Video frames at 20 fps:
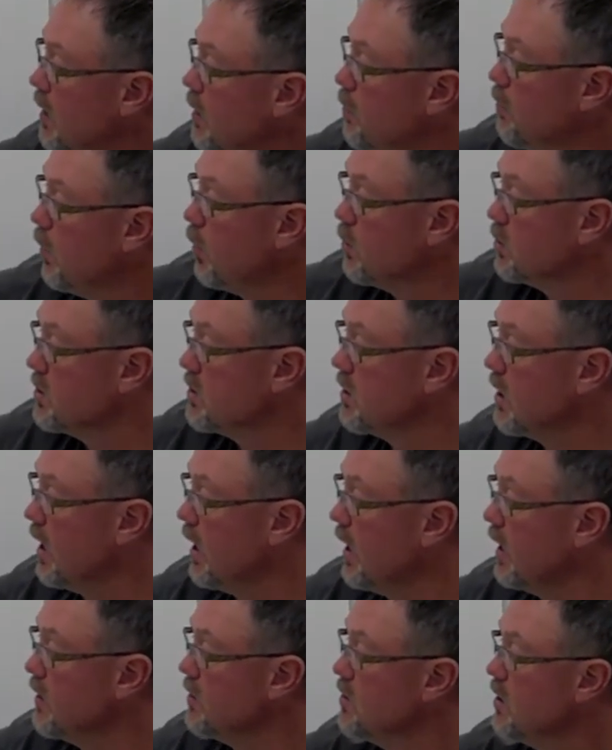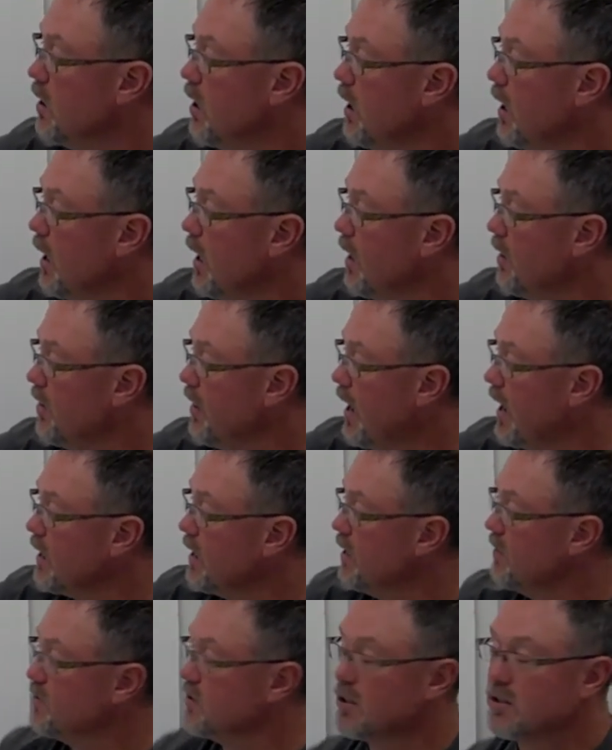both sides, and that
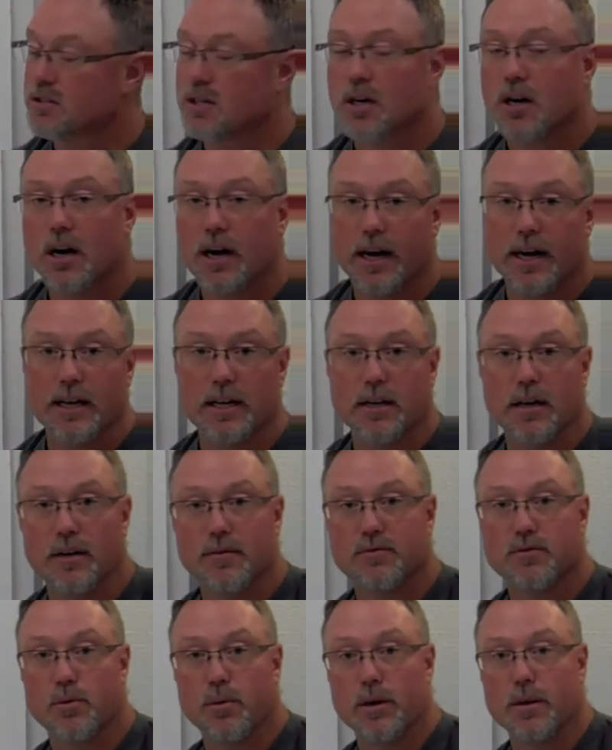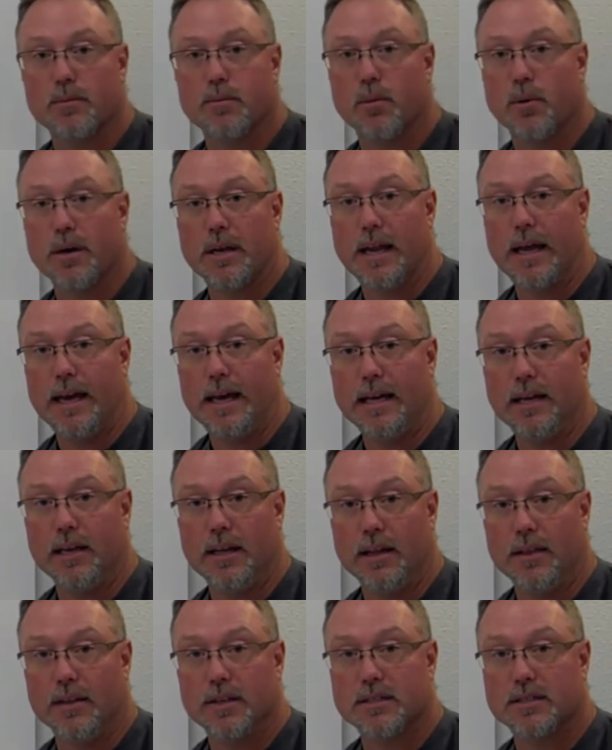gives us our height of 20.8
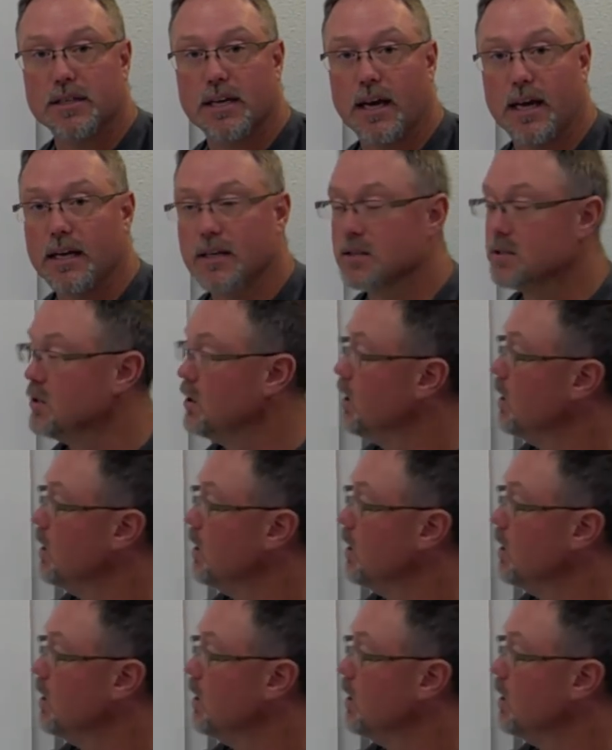in this case.